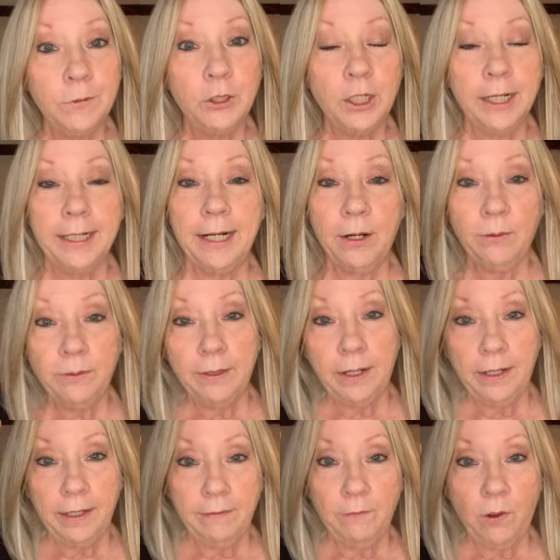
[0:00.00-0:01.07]
Check it out.
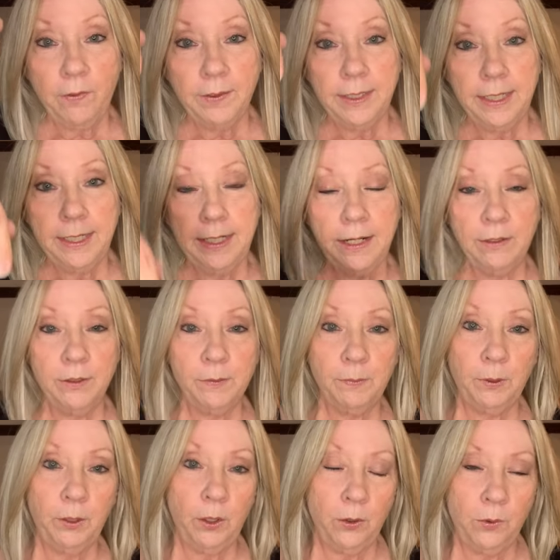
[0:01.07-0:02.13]
I'll have all the details
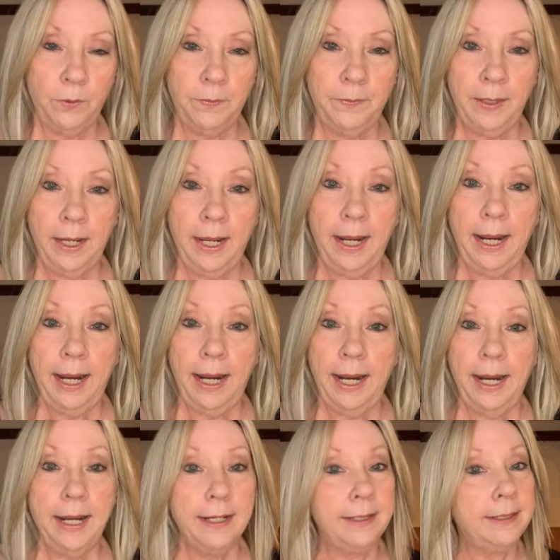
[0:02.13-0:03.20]
below.
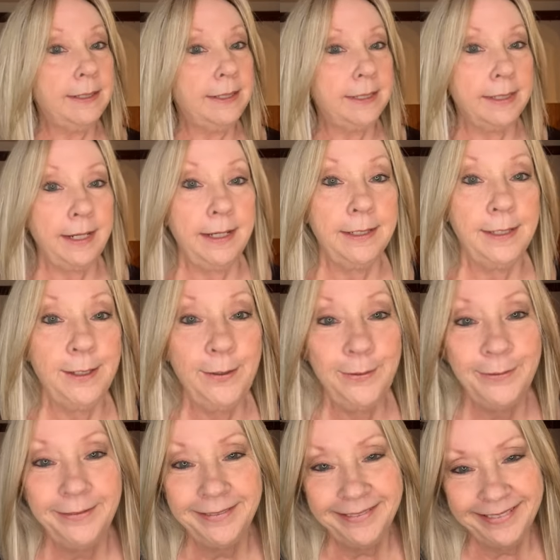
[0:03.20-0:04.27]
And see you
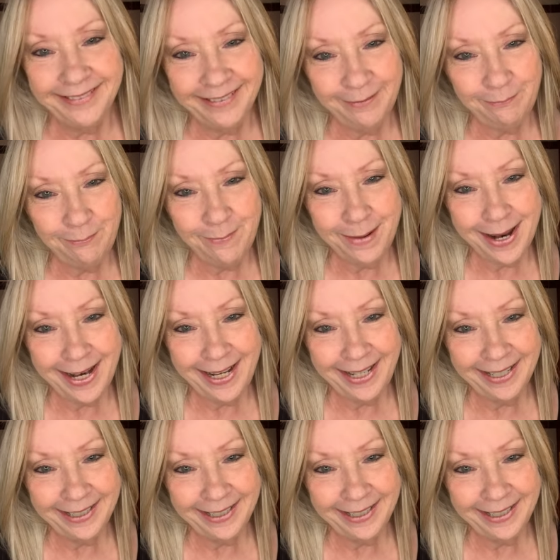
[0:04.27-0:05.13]
soon. Bye.